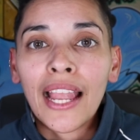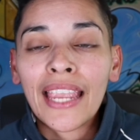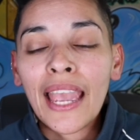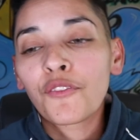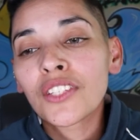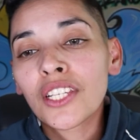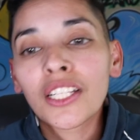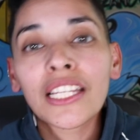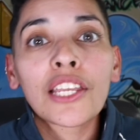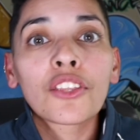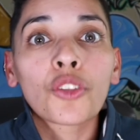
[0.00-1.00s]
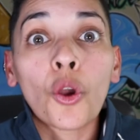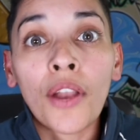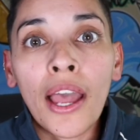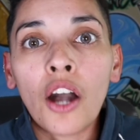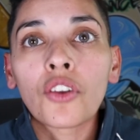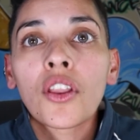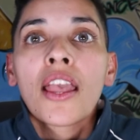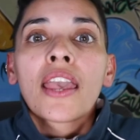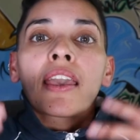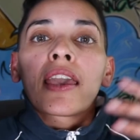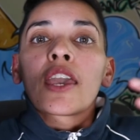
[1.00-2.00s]
Like I can't physically throw down
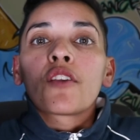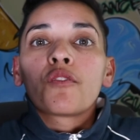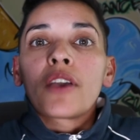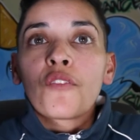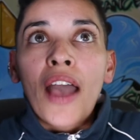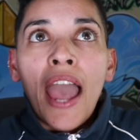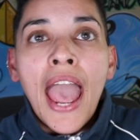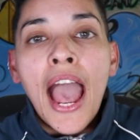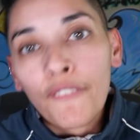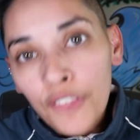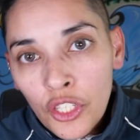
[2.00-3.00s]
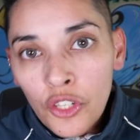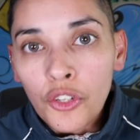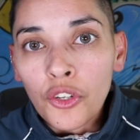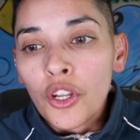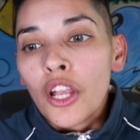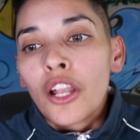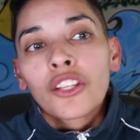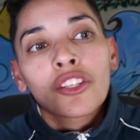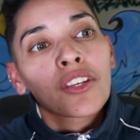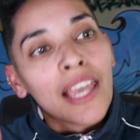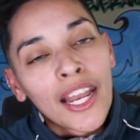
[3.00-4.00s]
if if I have to
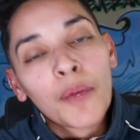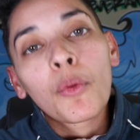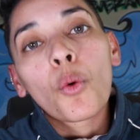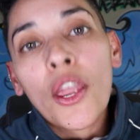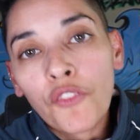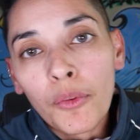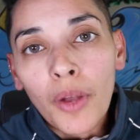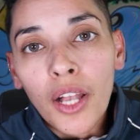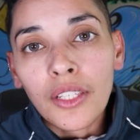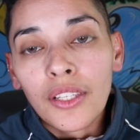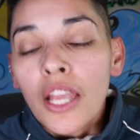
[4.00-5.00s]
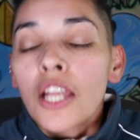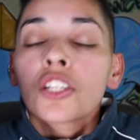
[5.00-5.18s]
to get him away from us.